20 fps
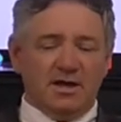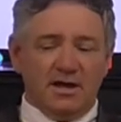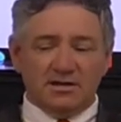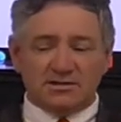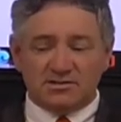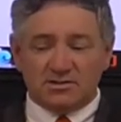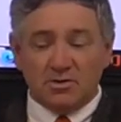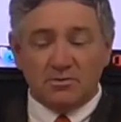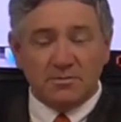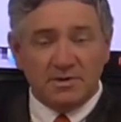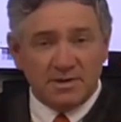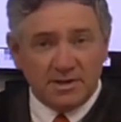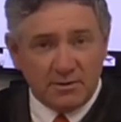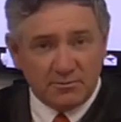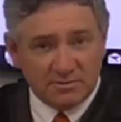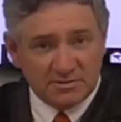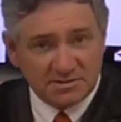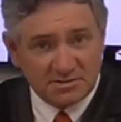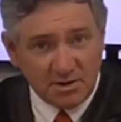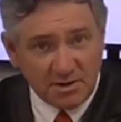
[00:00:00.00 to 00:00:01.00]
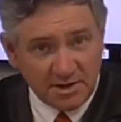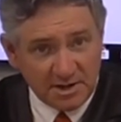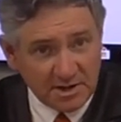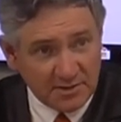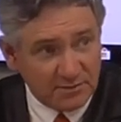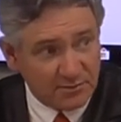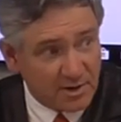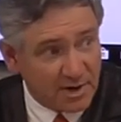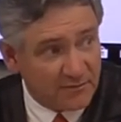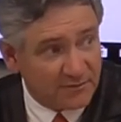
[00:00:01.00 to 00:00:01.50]
Assuming that we're starting
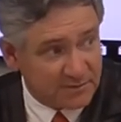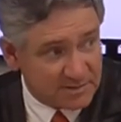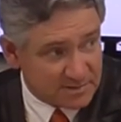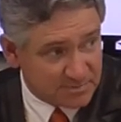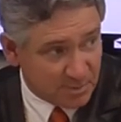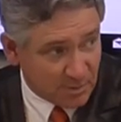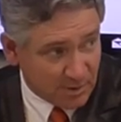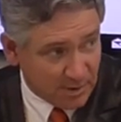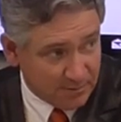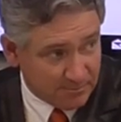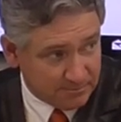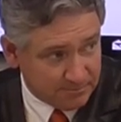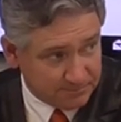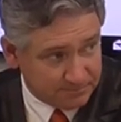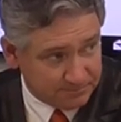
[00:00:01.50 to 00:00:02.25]
at the reference point.